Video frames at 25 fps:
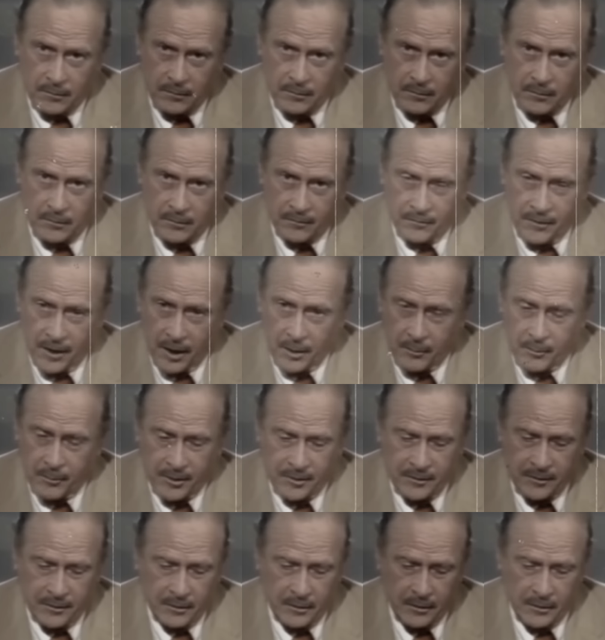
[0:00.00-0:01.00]

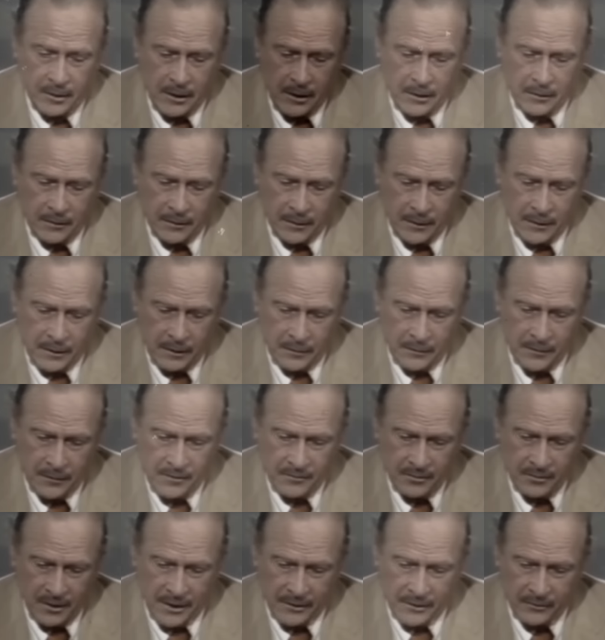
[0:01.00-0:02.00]
development in
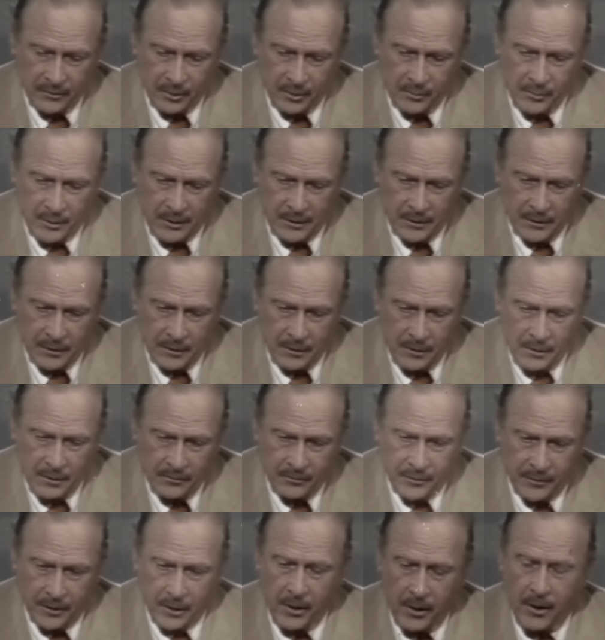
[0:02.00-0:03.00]
these electric media
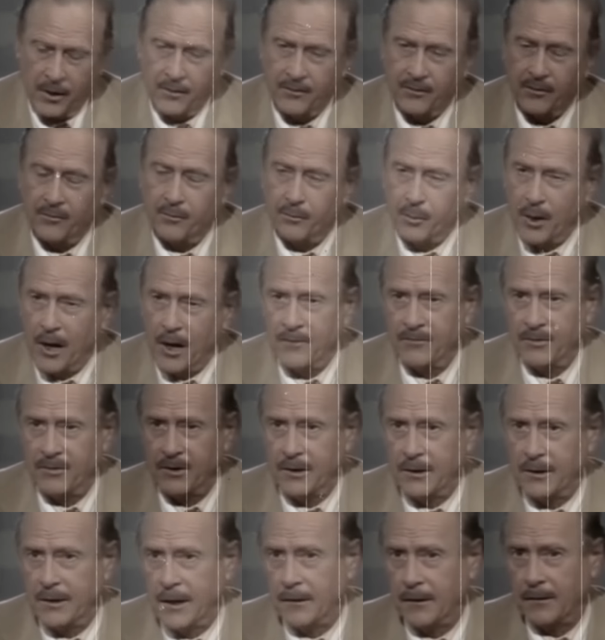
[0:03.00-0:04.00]
is the loss of private
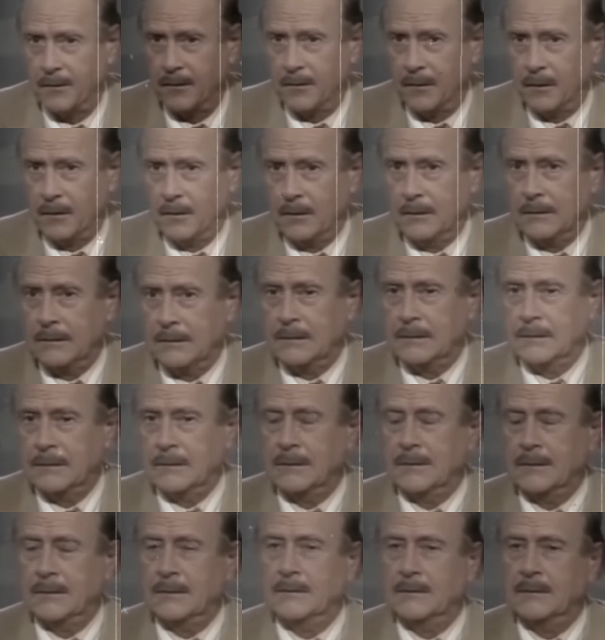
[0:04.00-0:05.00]
identity.
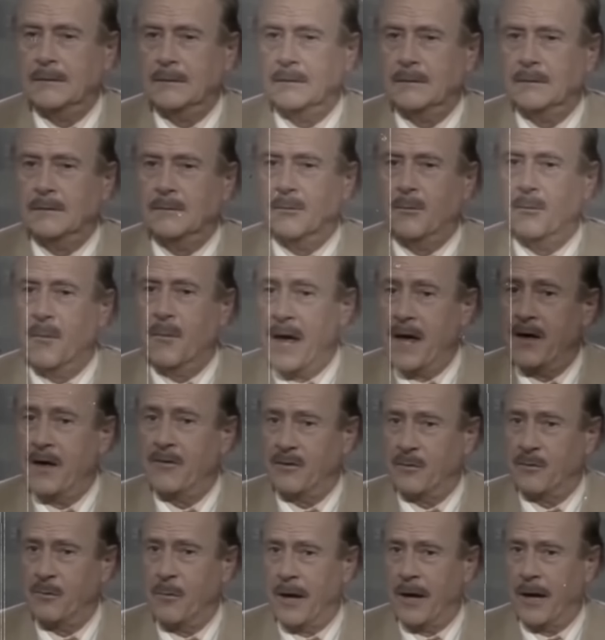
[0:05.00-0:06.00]

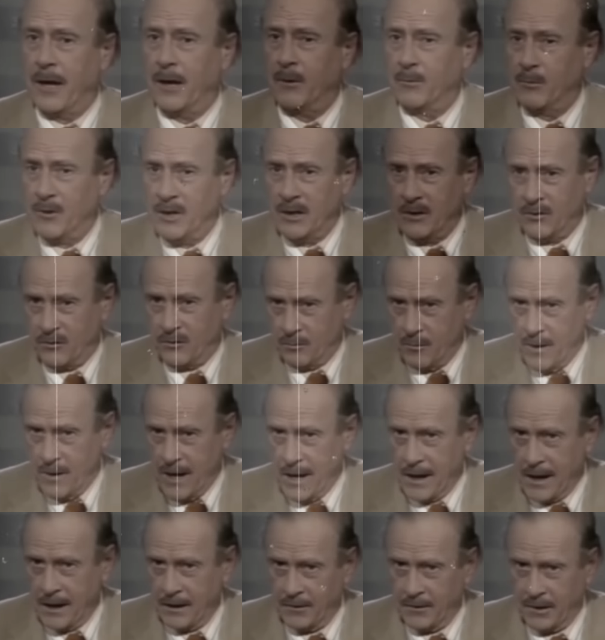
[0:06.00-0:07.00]
Mass man means
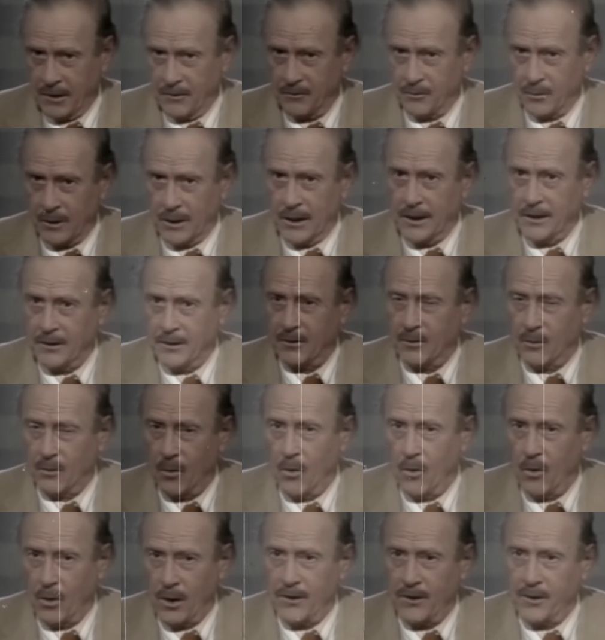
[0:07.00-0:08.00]
man as related to
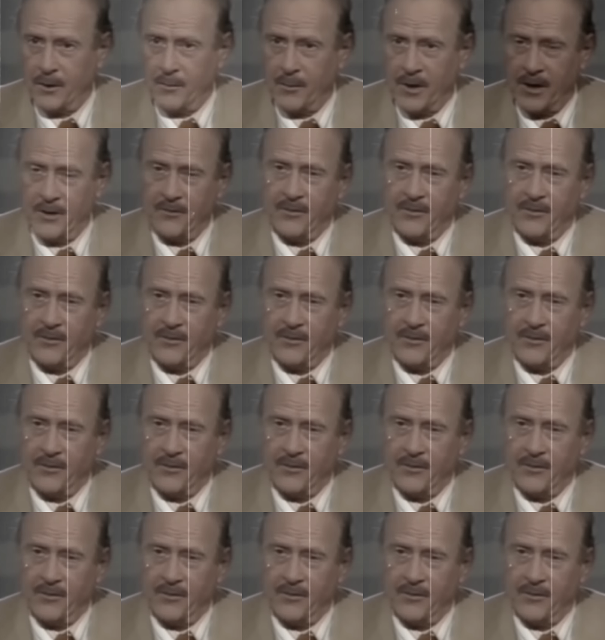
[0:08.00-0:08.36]
all other men